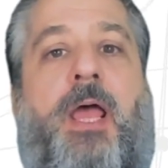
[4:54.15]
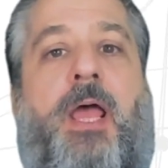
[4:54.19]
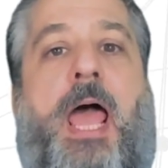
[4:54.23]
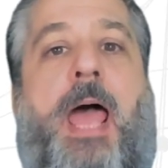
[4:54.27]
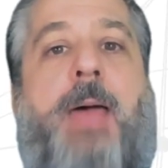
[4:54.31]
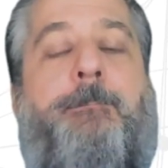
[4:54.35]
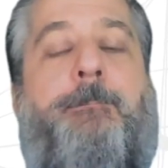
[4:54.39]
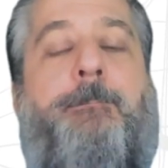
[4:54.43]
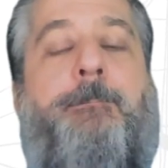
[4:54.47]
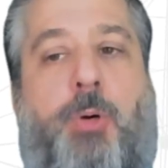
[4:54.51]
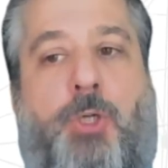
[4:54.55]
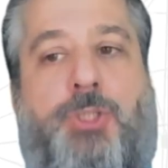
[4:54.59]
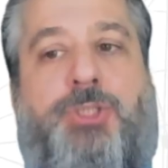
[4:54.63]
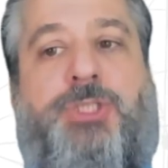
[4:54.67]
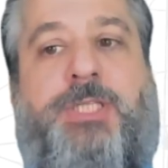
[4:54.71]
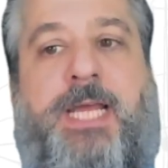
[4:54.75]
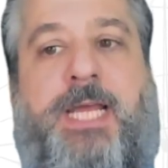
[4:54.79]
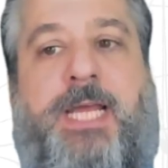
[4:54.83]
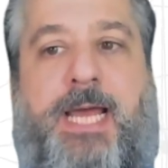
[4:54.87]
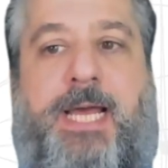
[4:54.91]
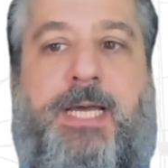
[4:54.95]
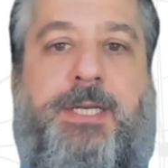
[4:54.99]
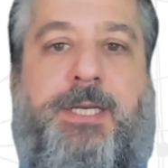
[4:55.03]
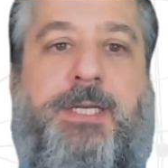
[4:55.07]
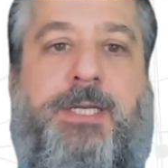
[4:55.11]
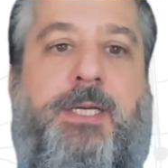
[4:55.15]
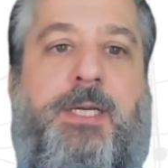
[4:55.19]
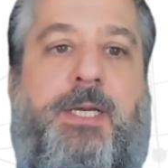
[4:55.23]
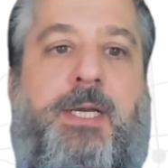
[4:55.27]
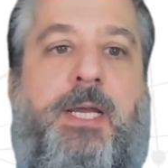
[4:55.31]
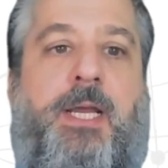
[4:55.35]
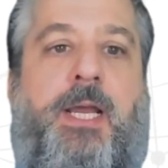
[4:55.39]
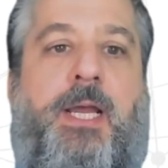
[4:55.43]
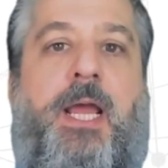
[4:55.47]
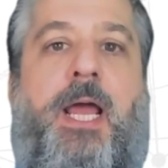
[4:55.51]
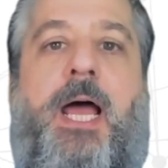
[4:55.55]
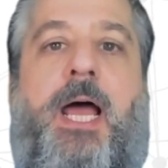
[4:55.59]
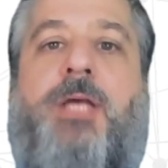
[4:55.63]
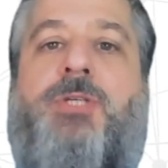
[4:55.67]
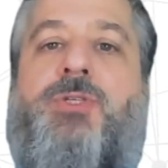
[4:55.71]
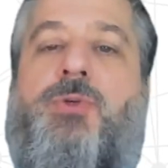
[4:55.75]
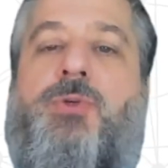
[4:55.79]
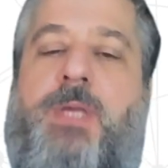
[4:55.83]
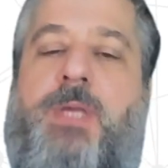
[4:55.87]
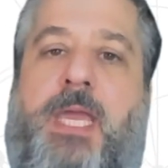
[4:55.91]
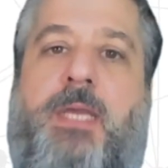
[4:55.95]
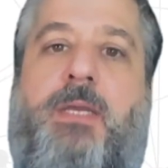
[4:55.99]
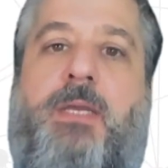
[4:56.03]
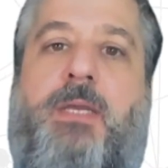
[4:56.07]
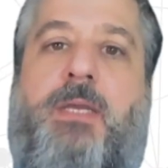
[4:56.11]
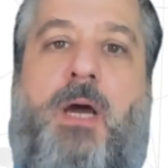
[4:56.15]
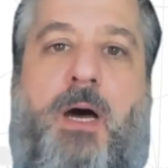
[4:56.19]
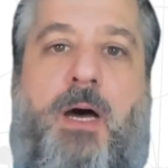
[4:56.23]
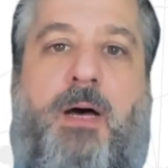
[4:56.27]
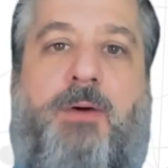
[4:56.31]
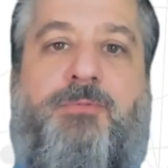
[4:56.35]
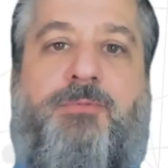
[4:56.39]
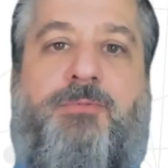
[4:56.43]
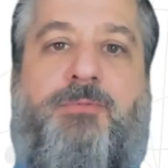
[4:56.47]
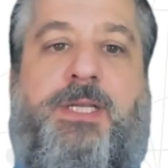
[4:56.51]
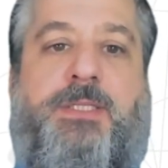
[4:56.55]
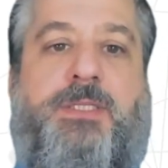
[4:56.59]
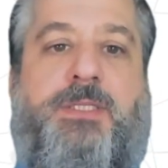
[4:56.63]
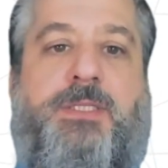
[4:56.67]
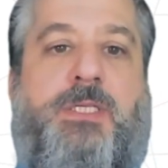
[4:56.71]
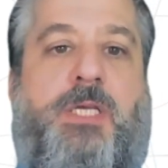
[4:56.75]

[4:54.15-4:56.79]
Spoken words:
and push ahead. As you gain confidence,